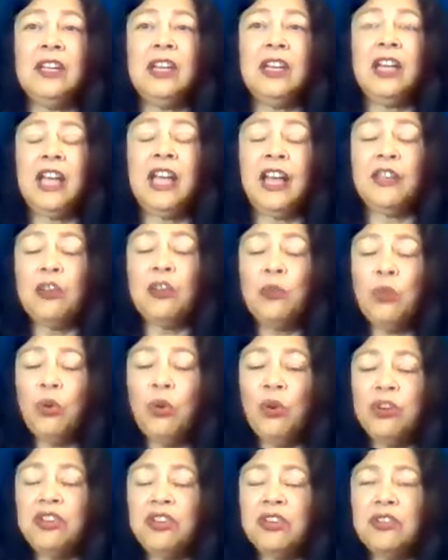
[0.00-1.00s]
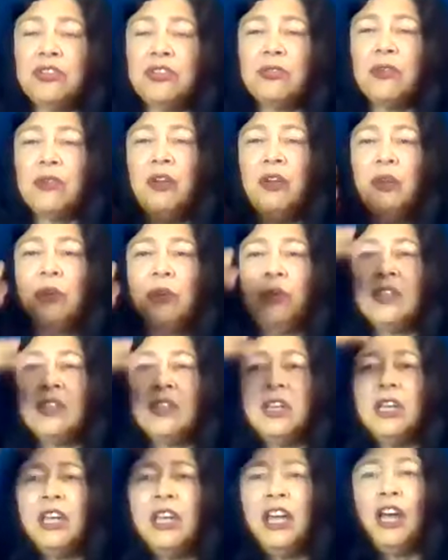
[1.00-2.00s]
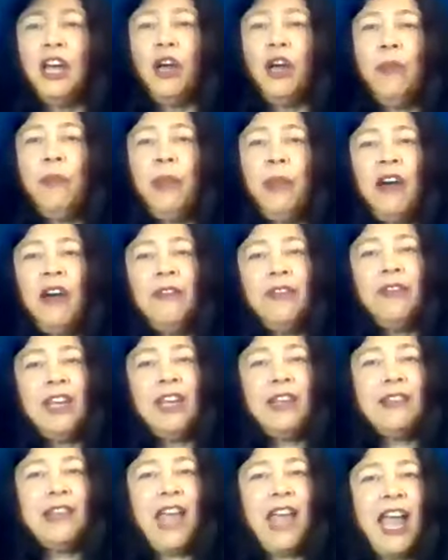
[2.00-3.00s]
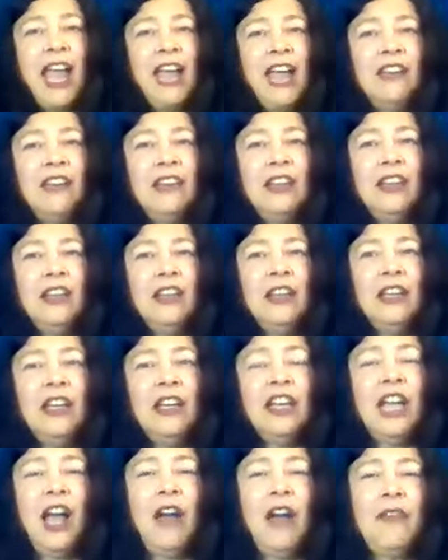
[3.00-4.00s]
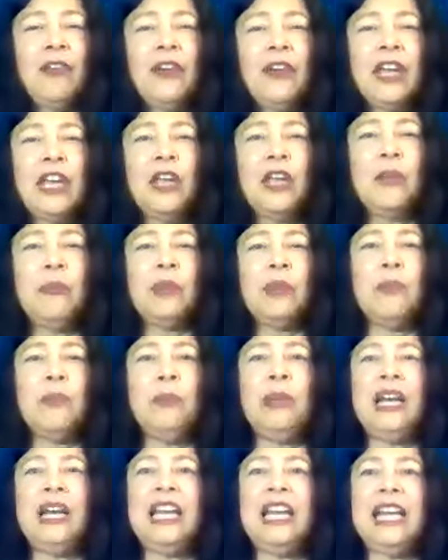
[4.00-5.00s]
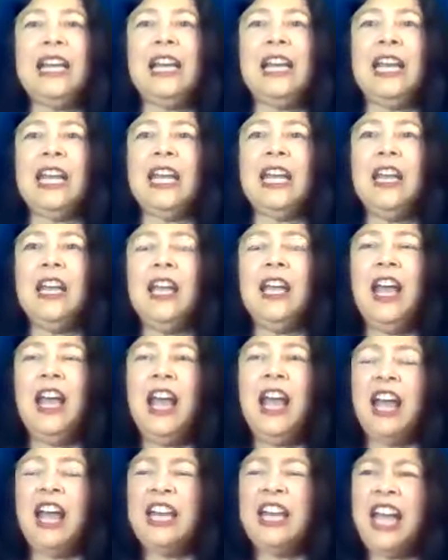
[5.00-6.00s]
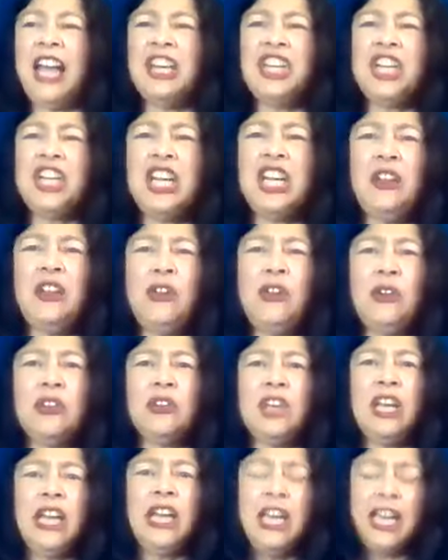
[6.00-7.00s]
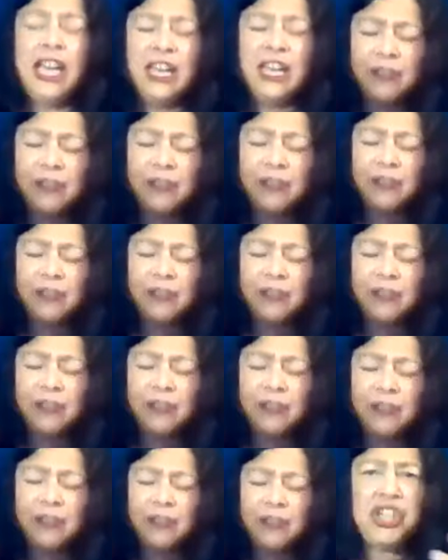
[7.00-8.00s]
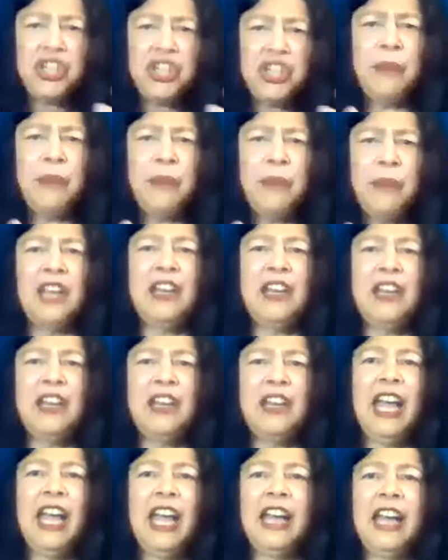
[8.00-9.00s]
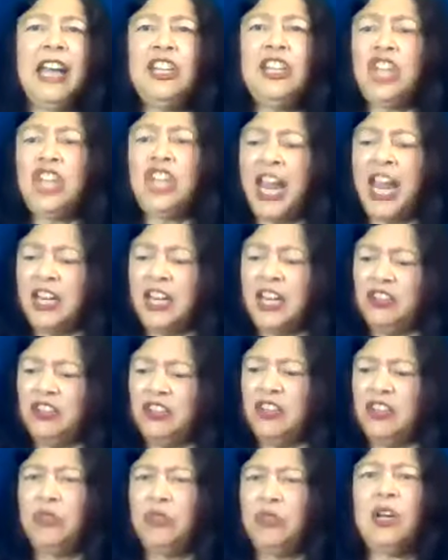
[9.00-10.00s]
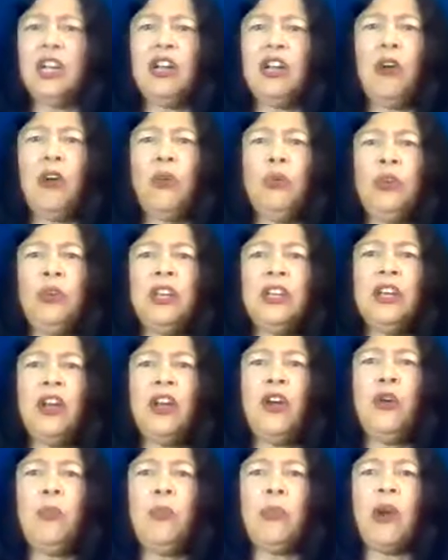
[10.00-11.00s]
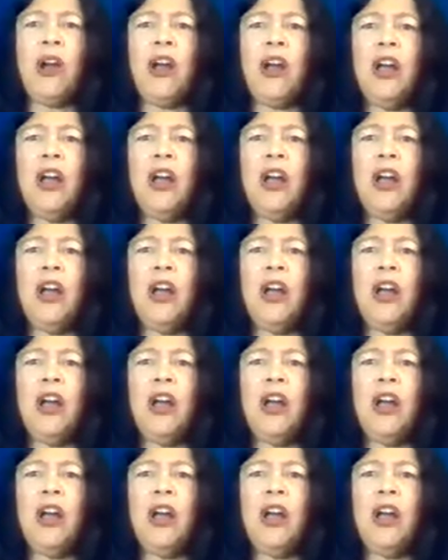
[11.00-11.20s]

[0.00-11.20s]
And the waters rose above his head, covering him completely. And as she looked, his form shimmered, and he changed into a golden cobra